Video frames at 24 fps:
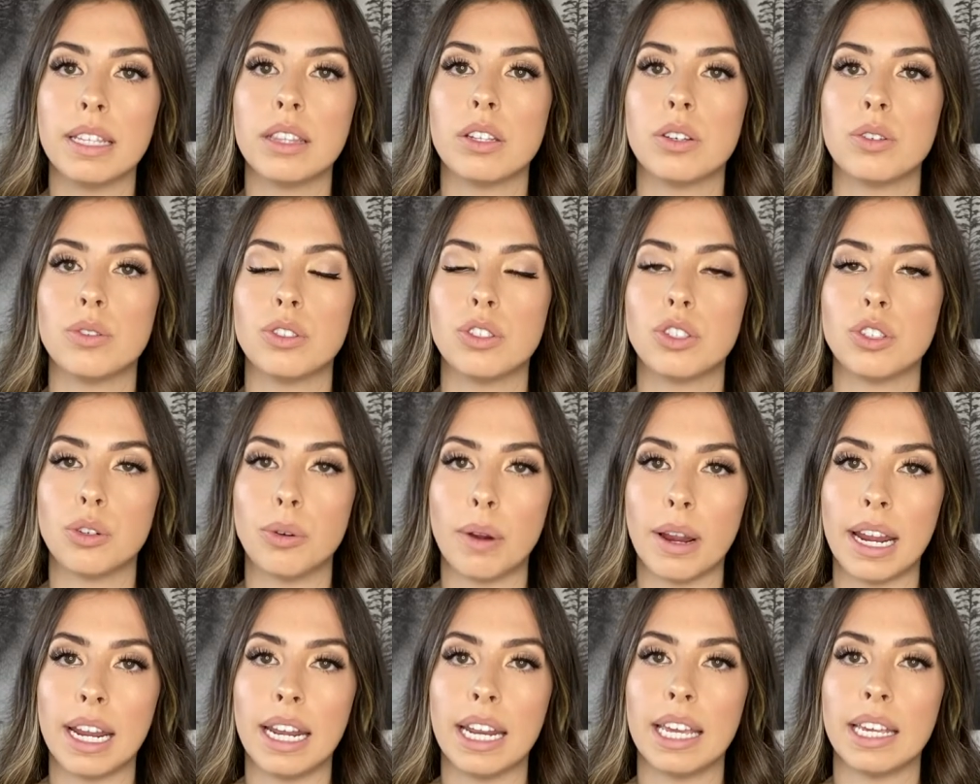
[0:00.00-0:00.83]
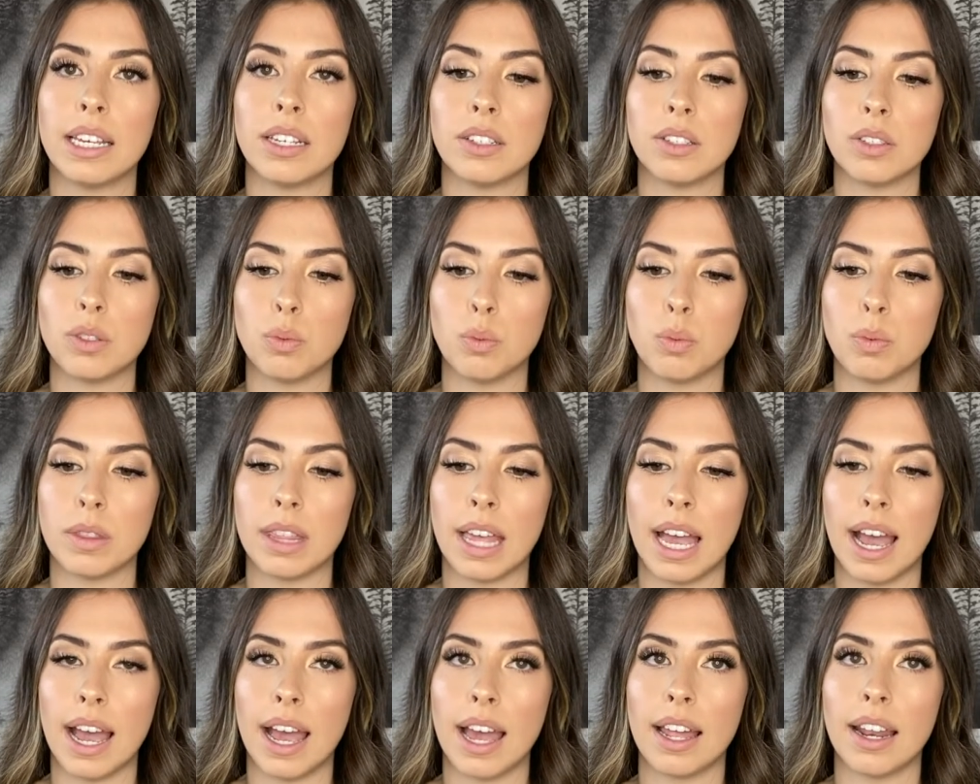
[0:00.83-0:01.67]
those trainings
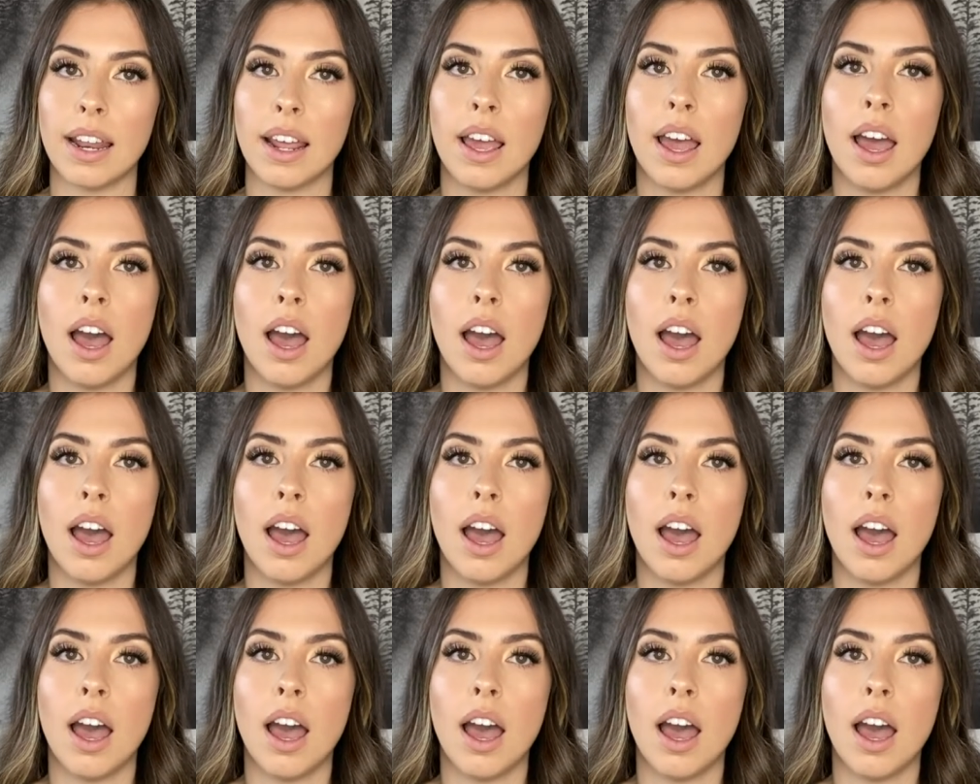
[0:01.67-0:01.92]
that